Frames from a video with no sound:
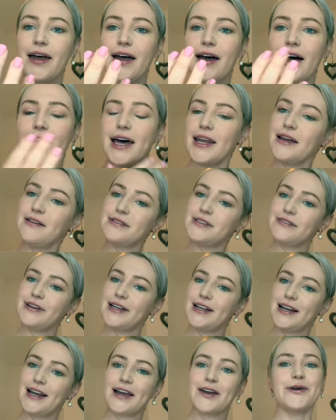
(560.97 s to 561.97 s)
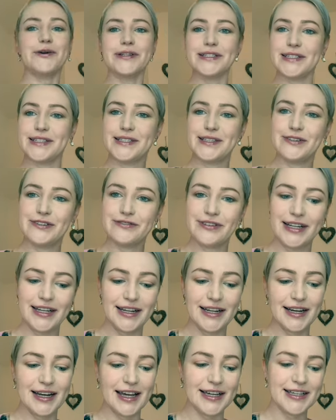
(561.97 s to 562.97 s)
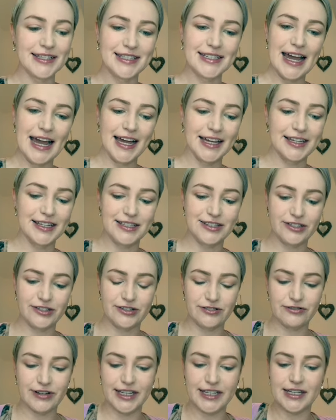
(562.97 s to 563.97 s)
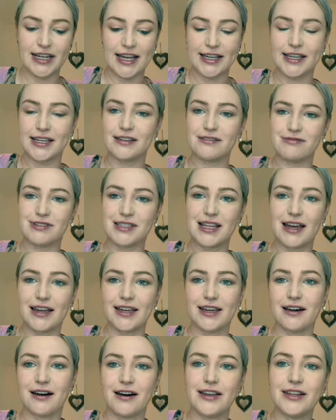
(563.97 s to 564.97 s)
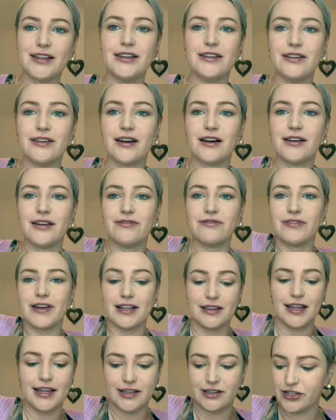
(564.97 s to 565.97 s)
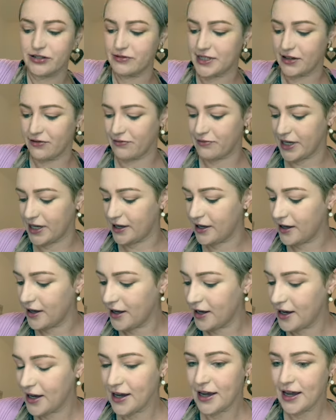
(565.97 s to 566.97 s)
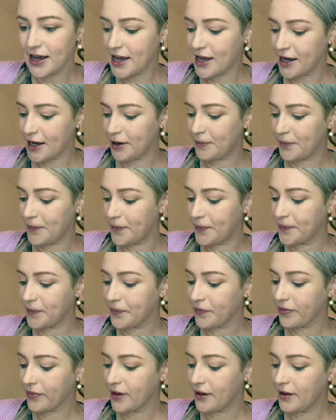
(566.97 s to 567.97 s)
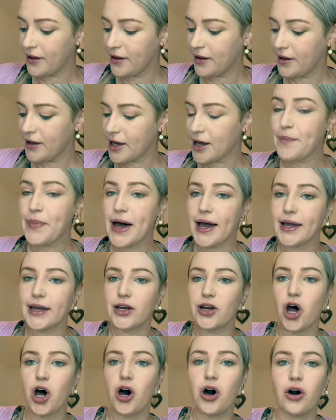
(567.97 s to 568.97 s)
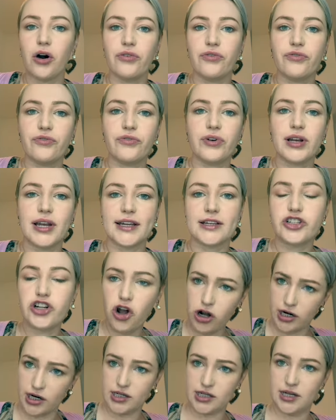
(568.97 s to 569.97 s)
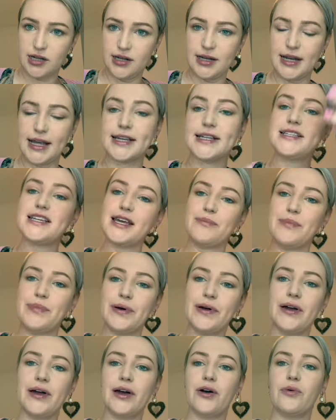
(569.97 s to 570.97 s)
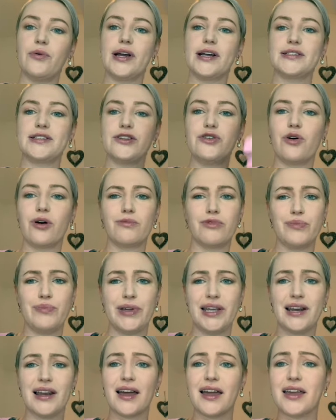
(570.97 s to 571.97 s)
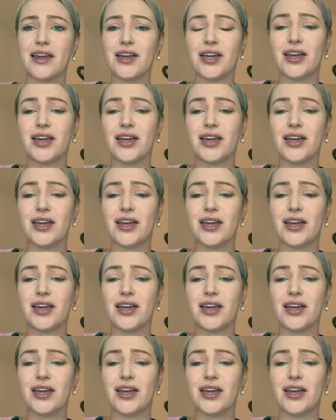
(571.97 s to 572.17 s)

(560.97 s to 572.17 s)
And I was really like, oh, this is lovely, like a snack, a treat. Like it was like, I felt like she was giving me a packet of like chocolate, like a tip. Whereas the norm would be like